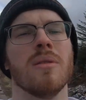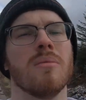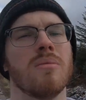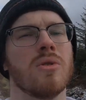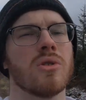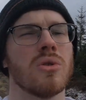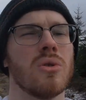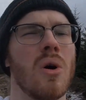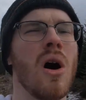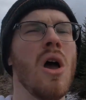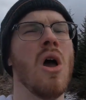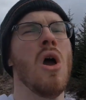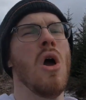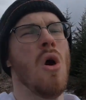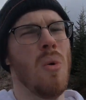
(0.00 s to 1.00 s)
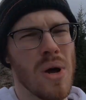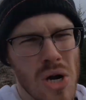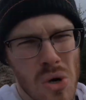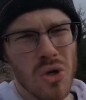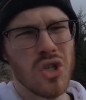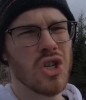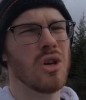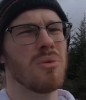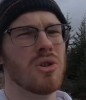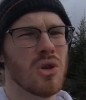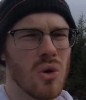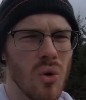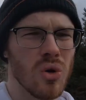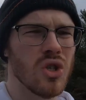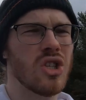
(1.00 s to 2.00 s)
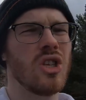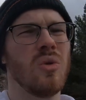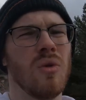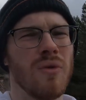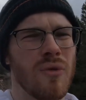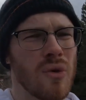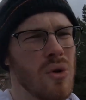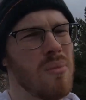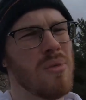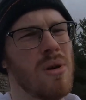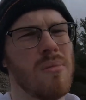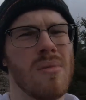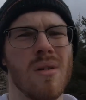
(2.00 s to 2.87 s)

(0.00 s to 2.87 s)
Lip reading: so when Archie was caught stealing from them,